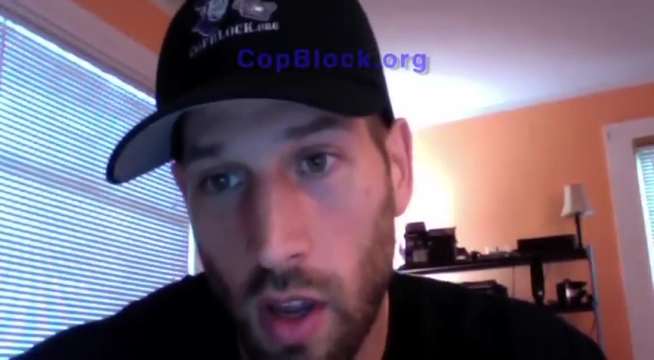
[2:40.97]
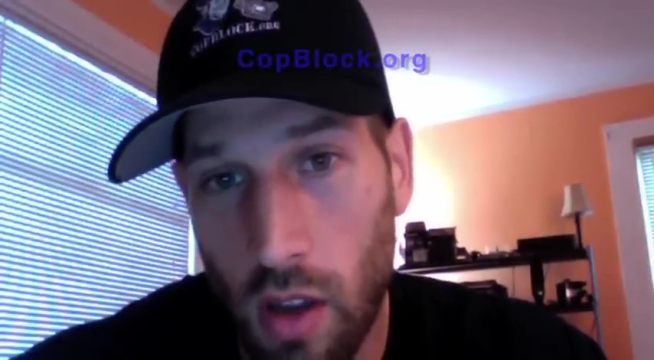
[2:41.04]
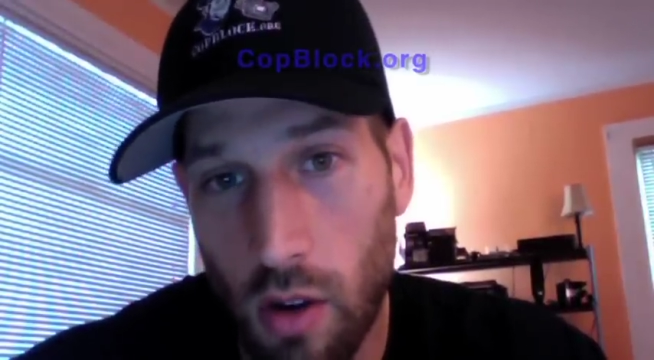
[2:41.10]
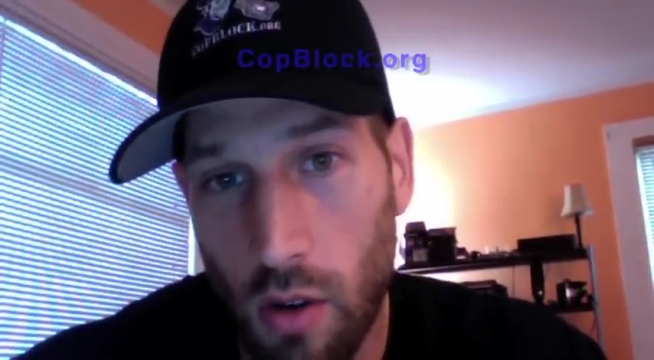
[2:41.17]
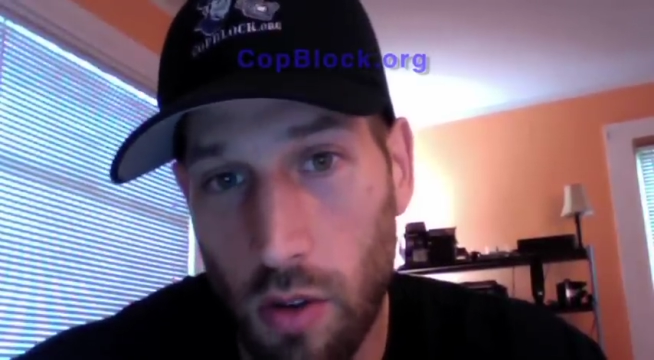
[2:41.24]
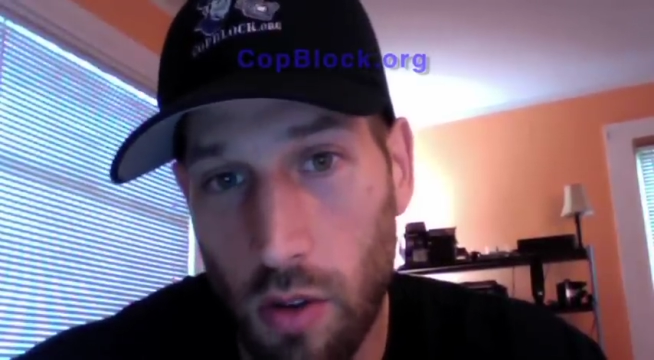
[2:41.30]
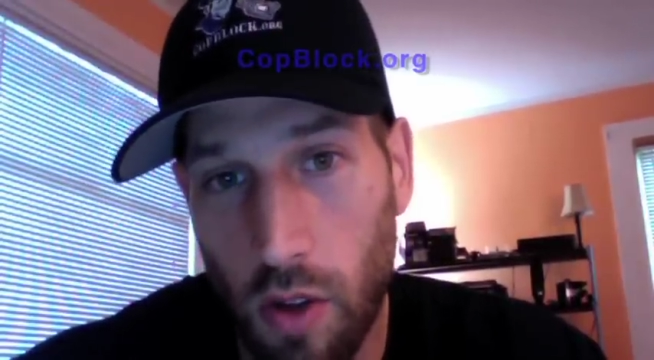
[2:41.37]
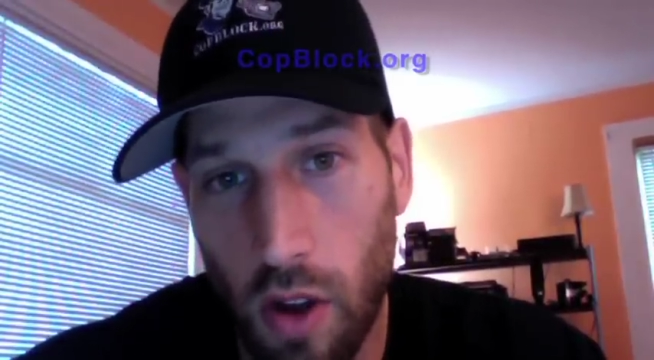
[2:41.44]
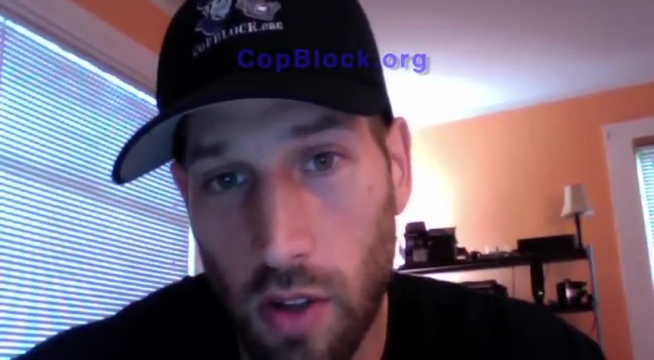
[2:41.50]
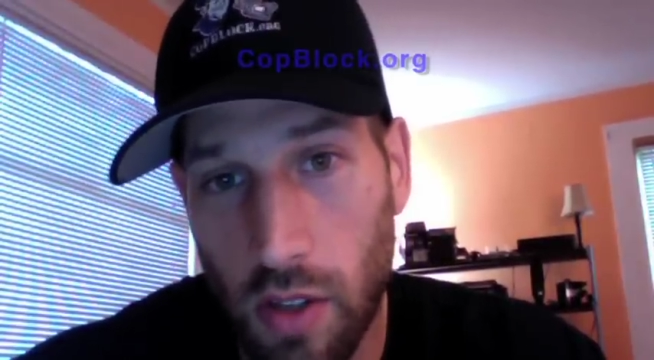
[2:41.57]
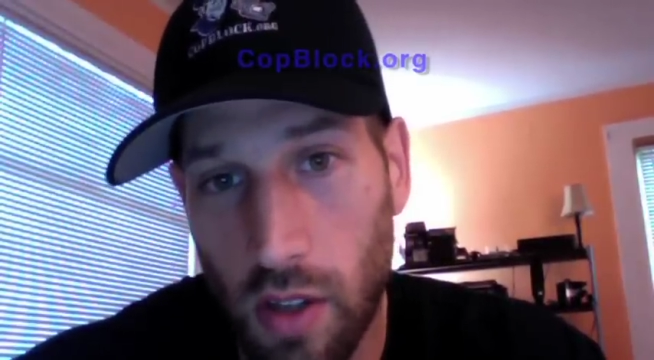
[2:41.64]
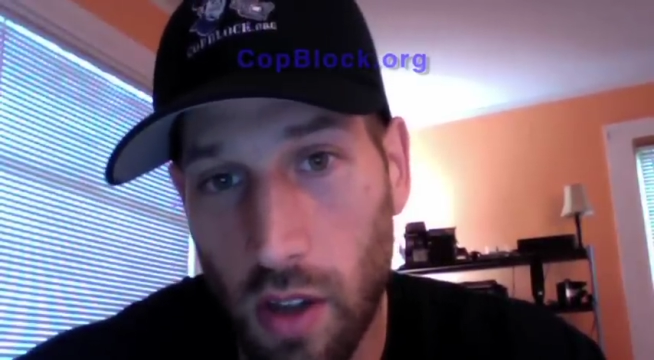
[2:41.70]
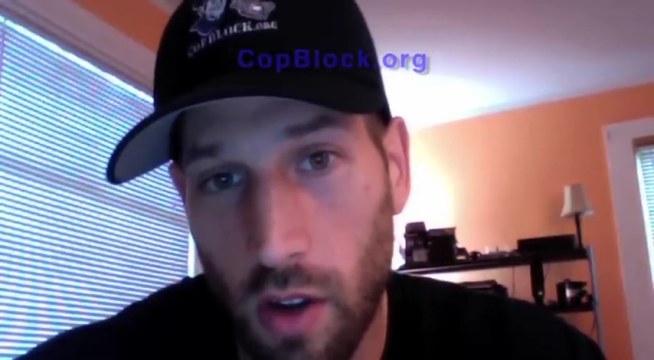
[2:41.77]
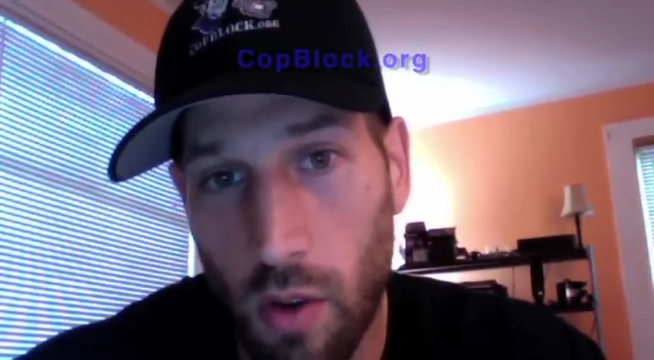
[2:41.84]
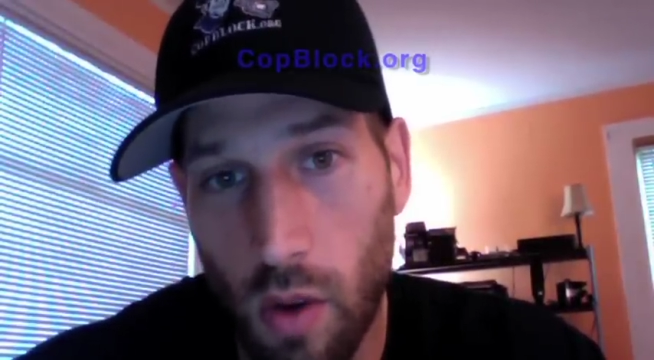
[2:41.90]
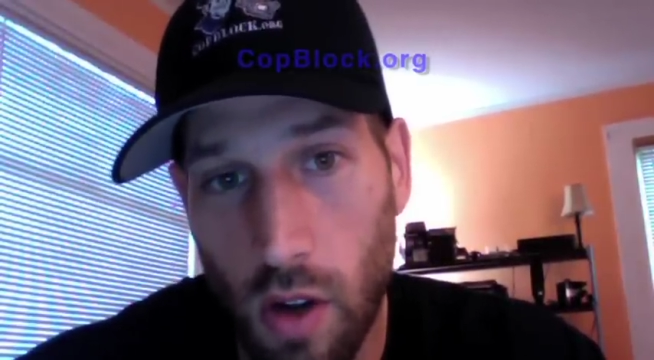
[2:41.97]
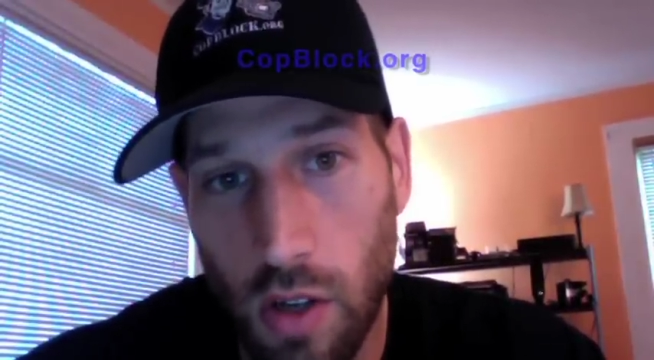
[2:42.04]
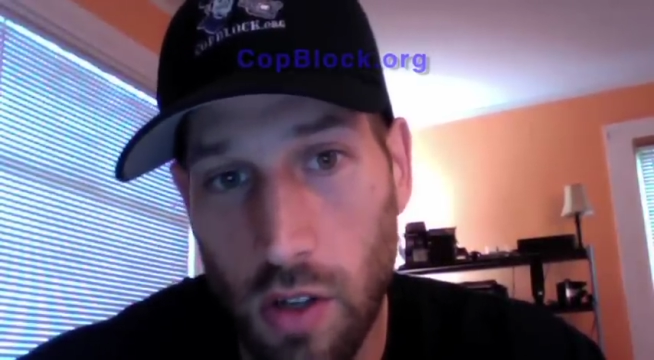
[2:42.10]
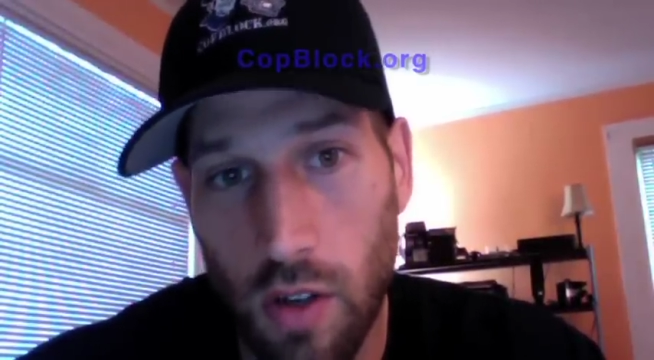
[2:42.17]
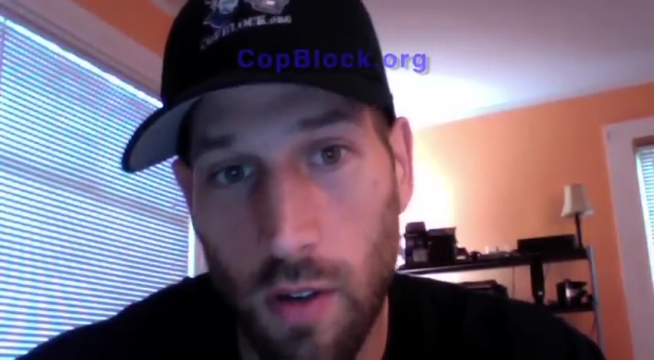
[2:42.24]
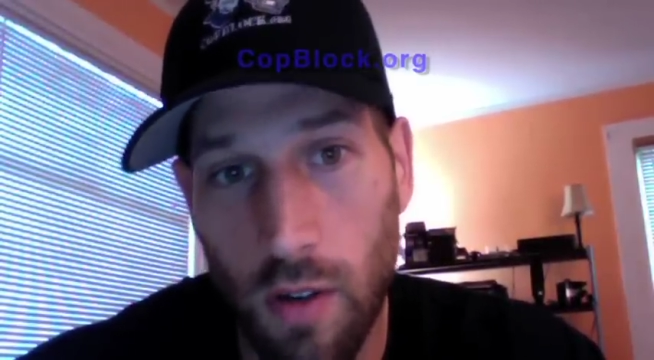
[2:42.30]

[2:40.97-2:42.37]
your thoughts on that question.